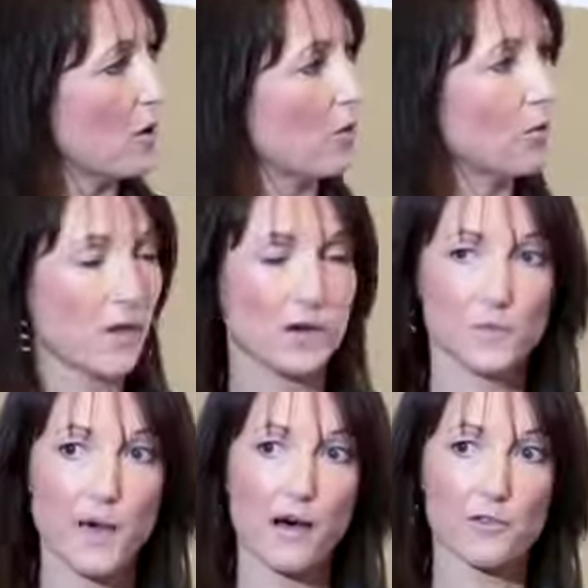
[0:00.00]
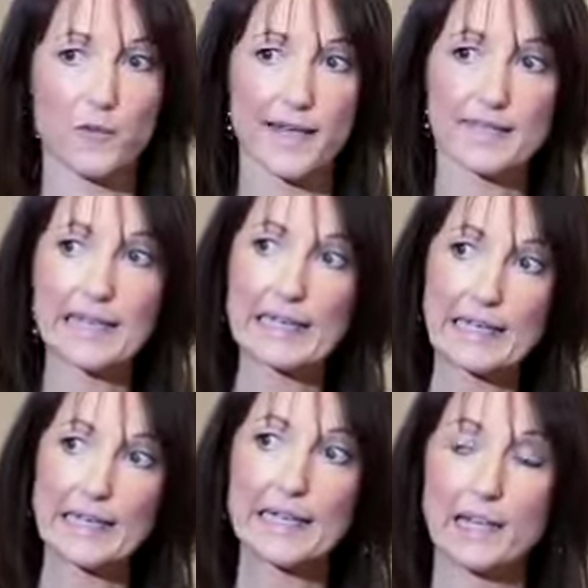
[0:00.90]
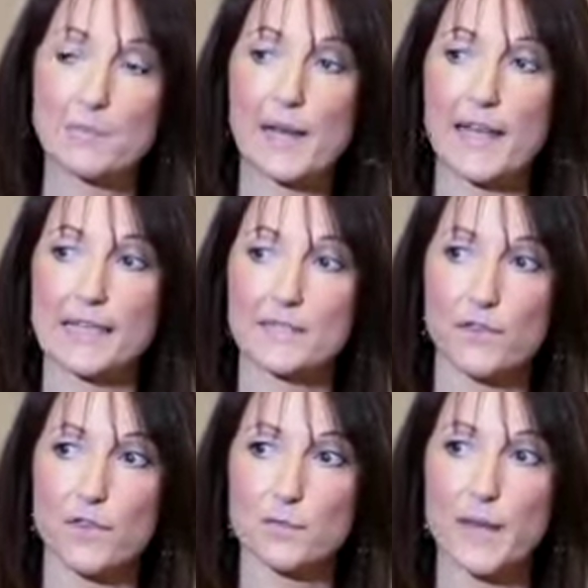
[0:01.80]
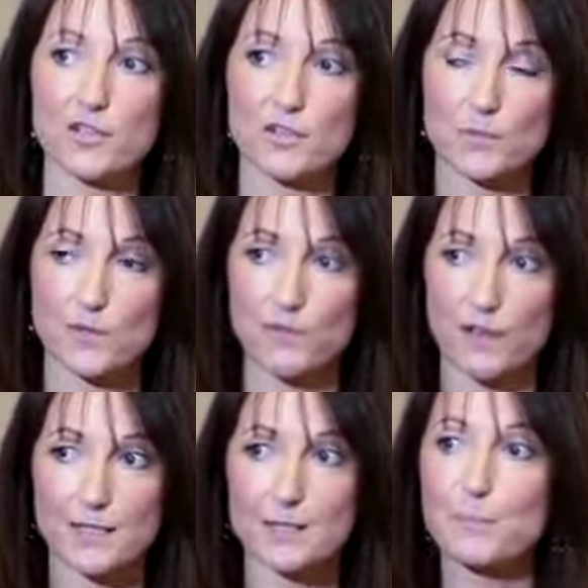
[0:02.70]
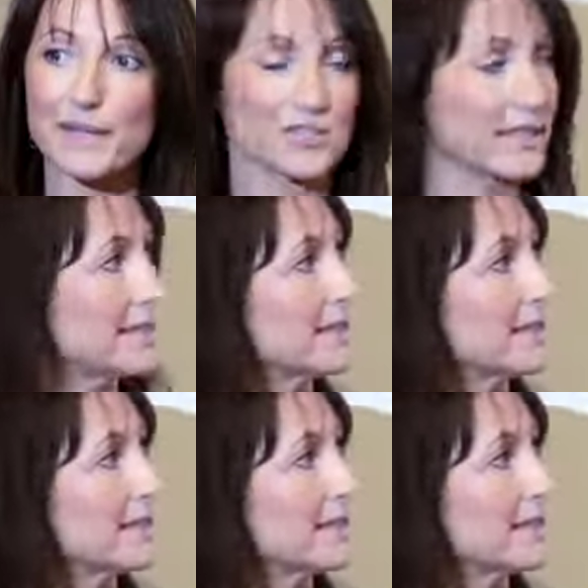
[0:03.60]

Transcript: all those pathways clearly in place for those patients with very specialist